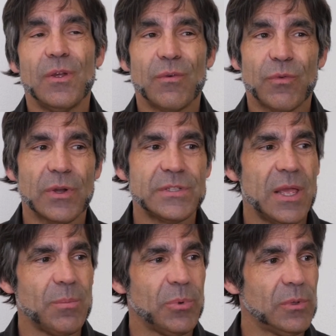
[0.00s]
For
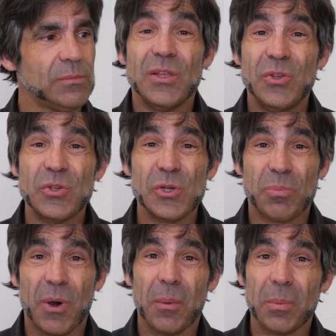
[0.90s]
example, you should
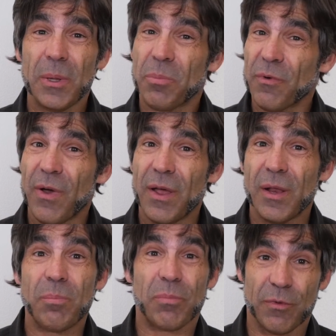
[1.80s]
probably provide a
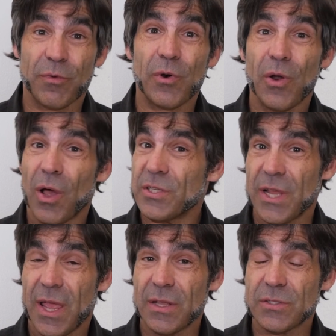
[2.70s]
prefer not
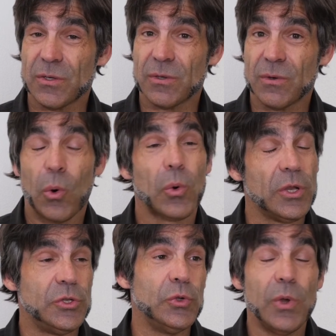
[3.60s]
to answer or a
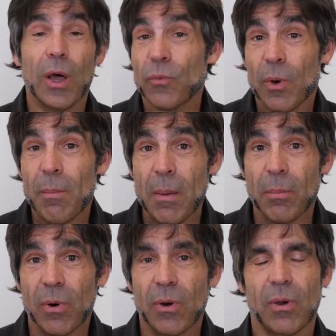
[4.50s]
do not
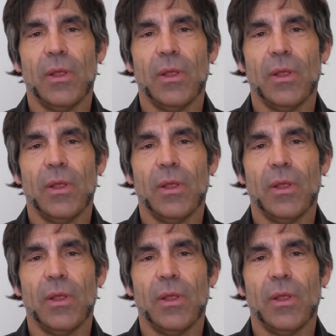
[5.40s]
remember